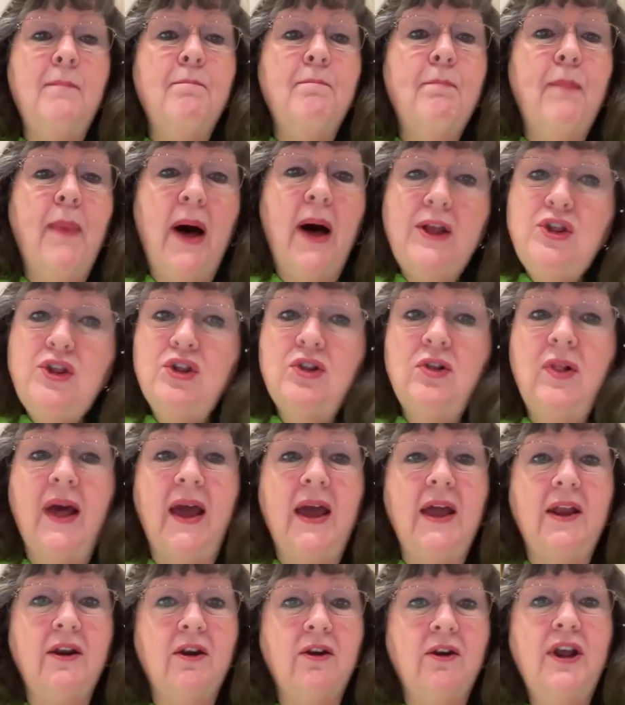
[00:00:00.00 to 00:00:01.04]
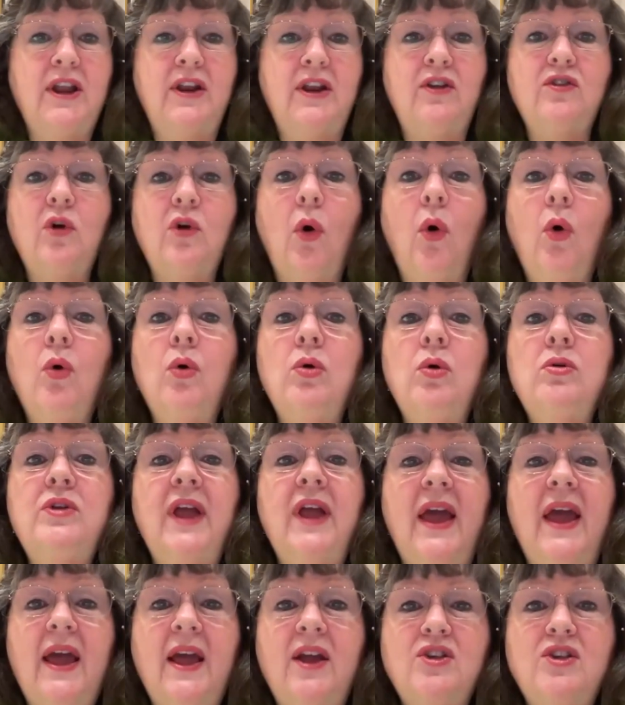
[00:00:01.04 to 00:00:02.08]
Much later, in his old
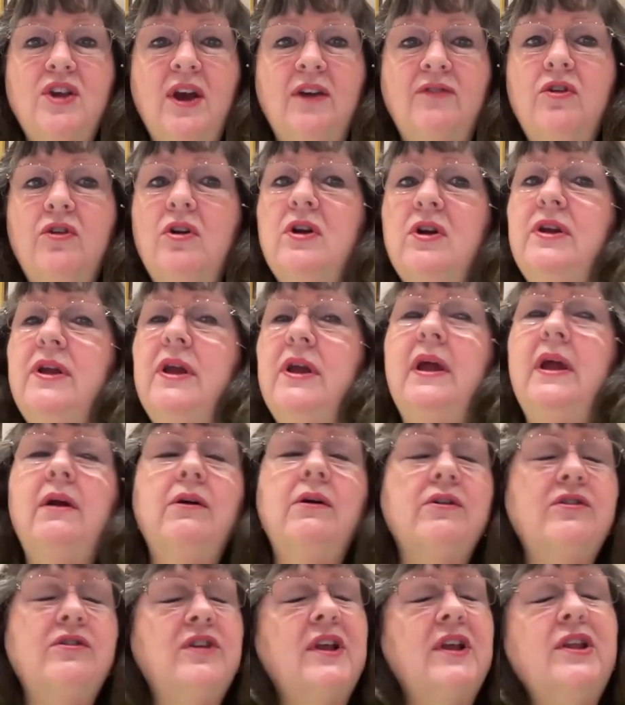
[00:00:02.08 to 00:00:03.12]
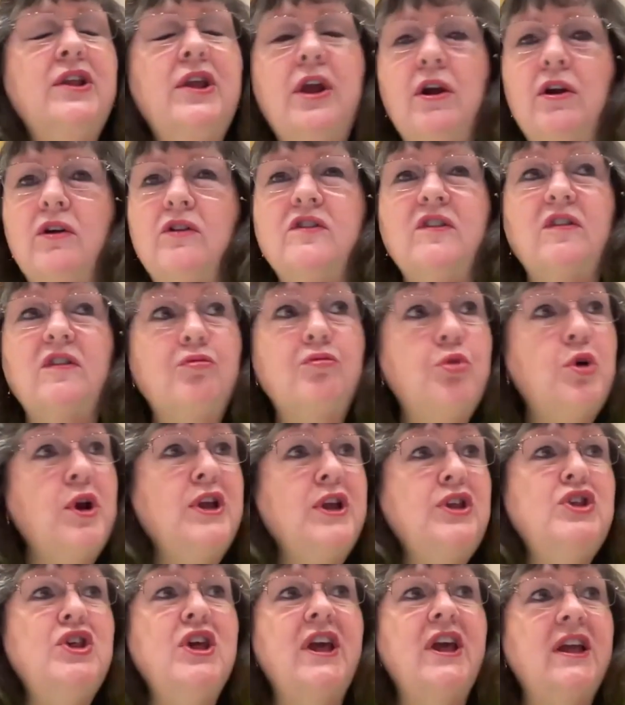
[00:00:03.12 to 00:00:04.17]
age, after years and years of
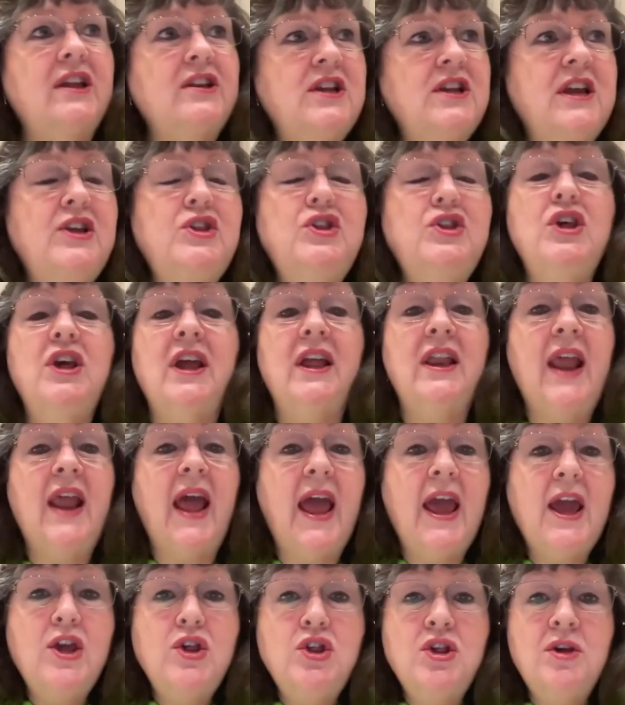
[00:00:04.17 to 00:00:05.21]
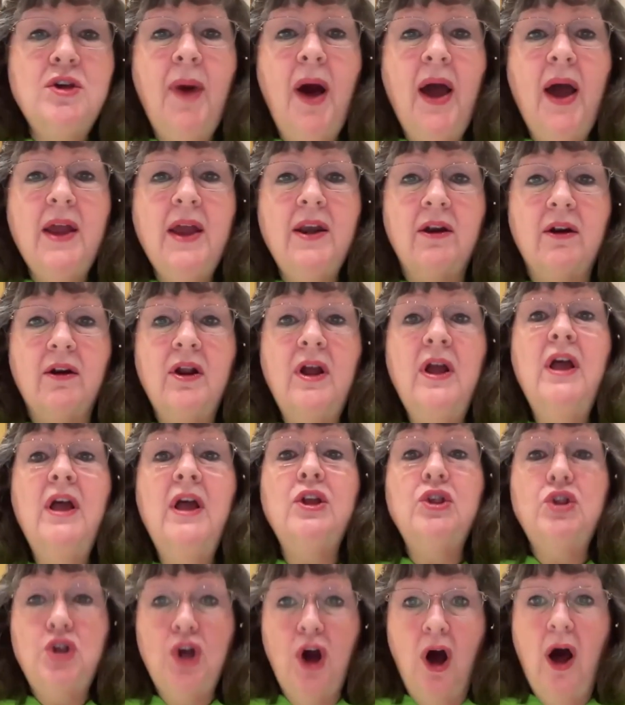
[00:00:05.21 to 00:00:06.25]
preaching and teaching in Asia Minor,
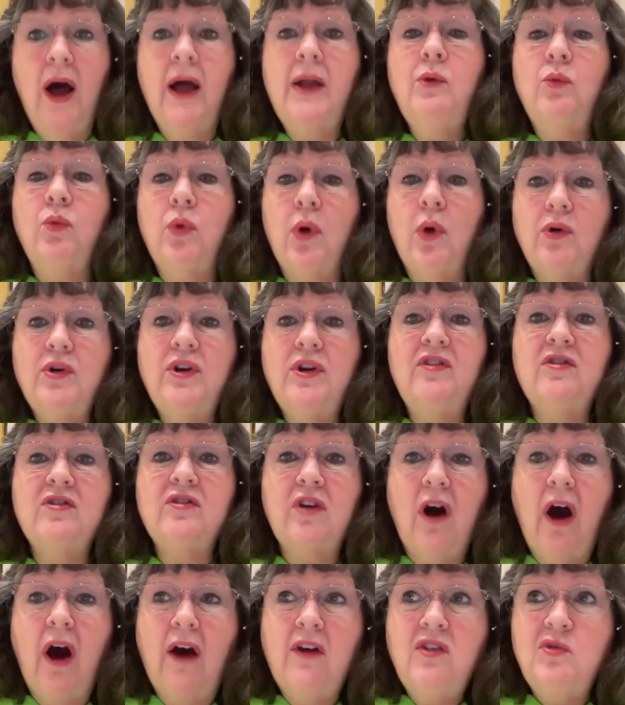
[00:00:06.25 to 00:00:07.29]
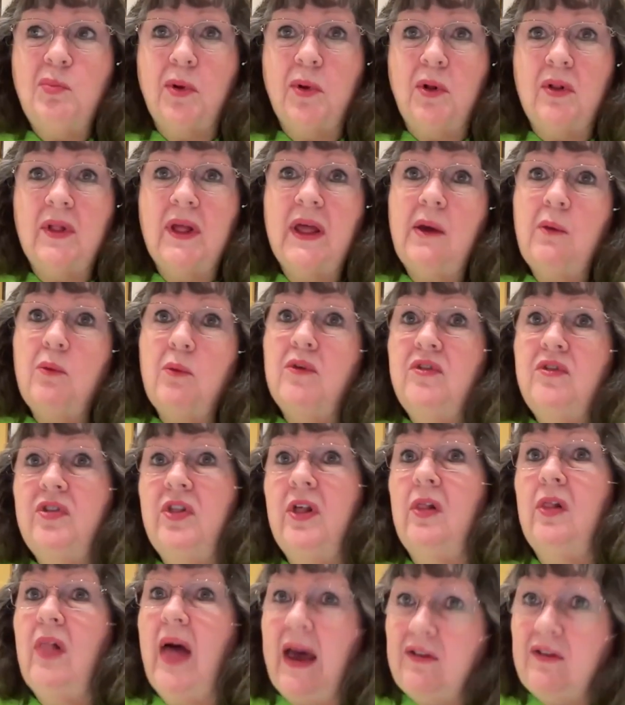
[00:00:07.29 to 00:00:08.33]
John wrote his gospel. It was
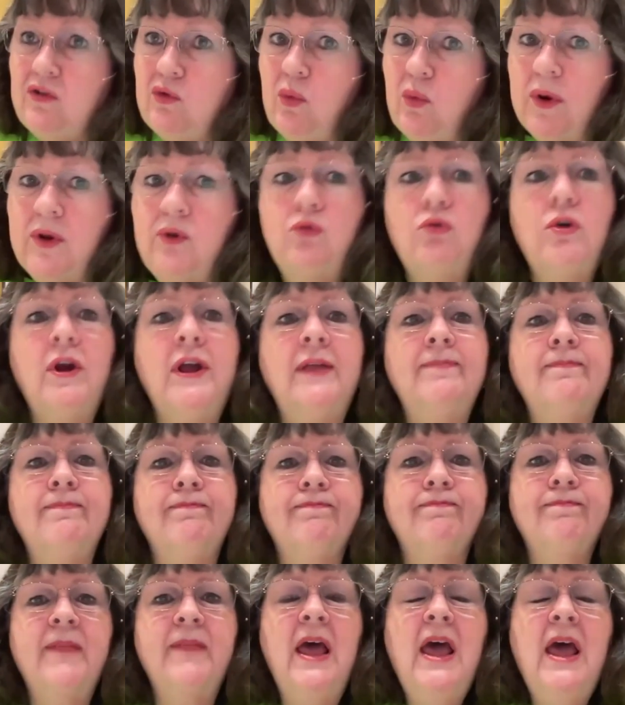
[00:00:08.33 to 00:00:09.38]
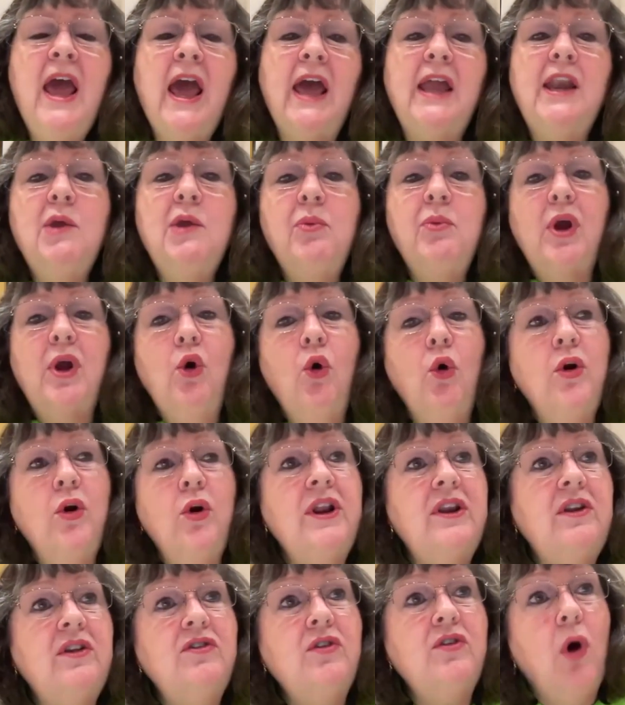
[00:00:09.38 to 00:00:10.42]
the last one written, and he
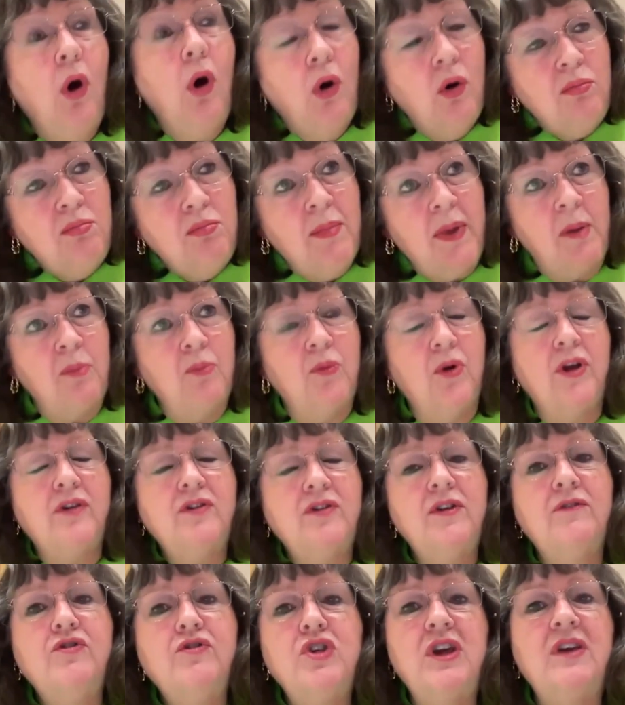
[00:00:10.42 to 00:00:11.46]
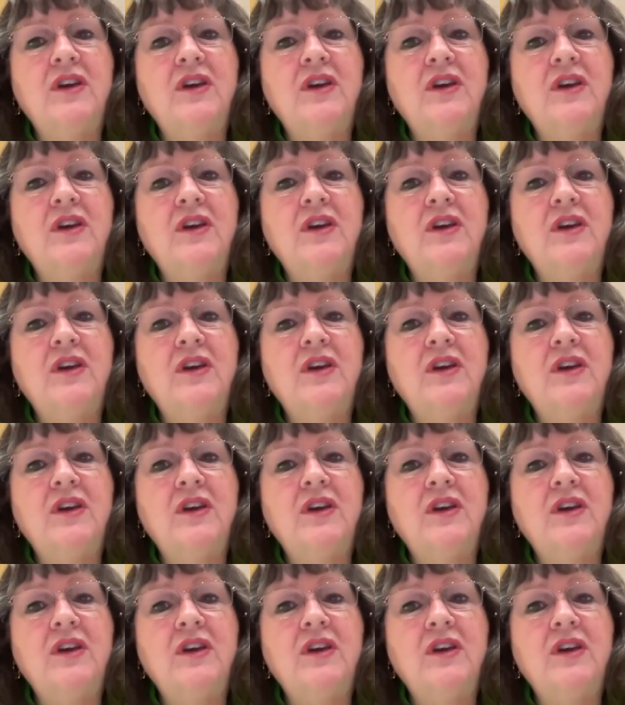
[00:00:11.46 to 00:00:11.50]
recorded his own memories of